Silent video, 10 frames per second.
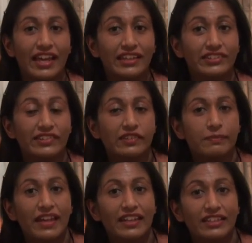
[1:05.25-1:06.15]
80s
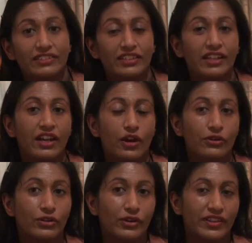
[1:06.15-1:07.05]
Spain,
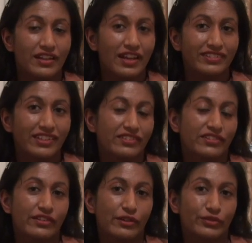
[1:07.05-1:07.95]
Hong Kong in the 90s,
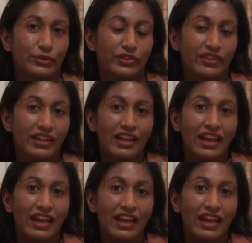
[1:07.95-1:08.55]
and so forth.